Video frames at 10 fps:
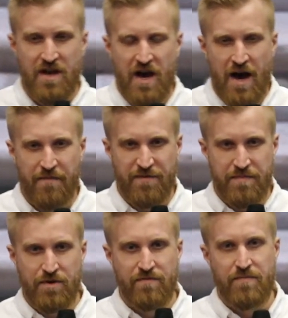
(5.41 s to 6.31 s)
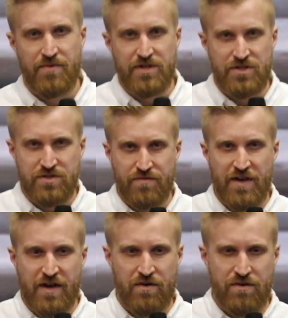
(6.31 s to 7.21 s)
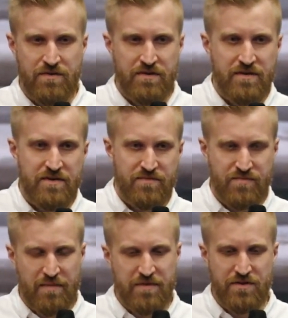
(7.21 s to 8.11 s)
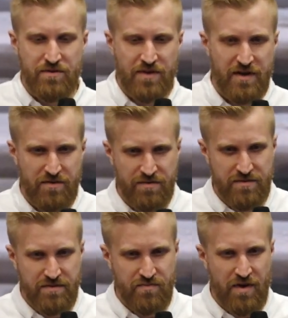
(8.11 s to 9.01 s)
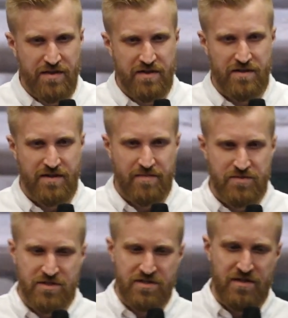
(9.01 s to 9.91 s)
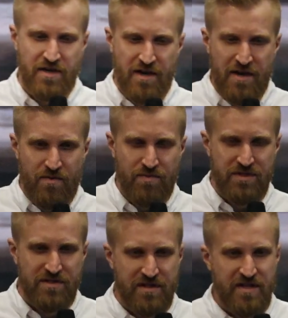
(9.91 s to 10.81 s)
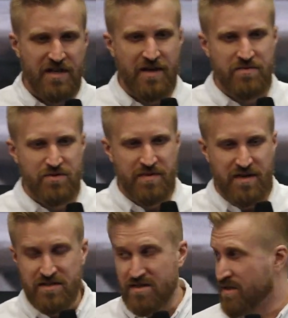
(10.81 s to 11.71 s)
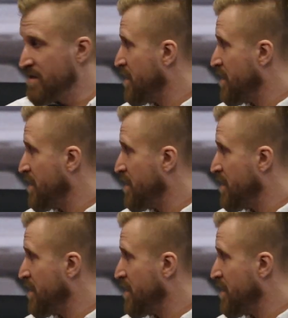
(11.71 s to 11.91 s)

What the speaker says: I'm VP of Operations of Yango. Probably know Yango ride-hailing app just recently came to Pakistan.